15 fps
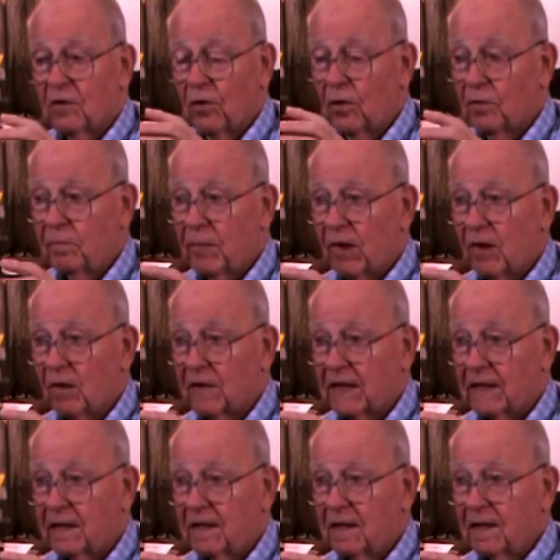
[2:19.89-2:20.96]
Old
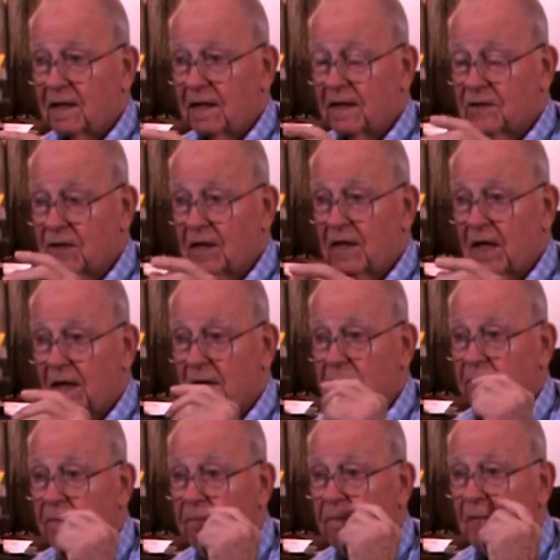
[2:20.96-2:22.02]
Baldy is
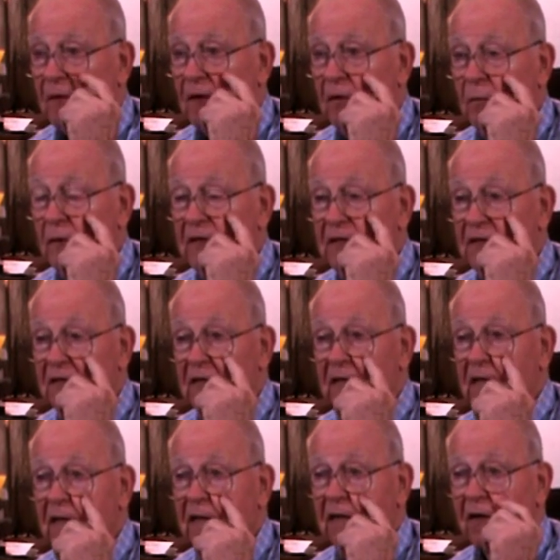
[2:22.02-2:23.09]
another that we
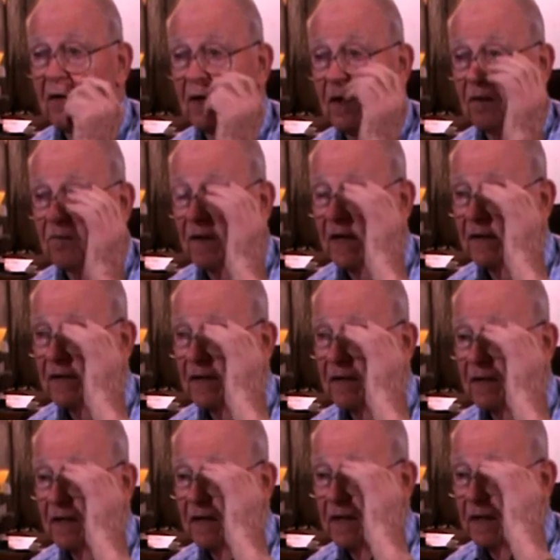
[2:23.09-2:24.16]
see around
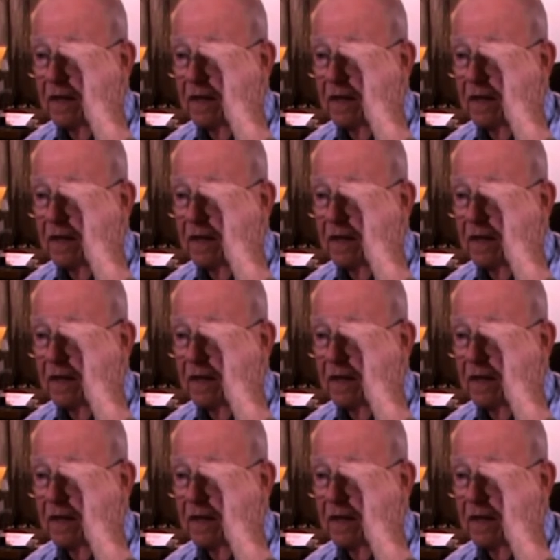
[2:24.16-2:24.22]
there.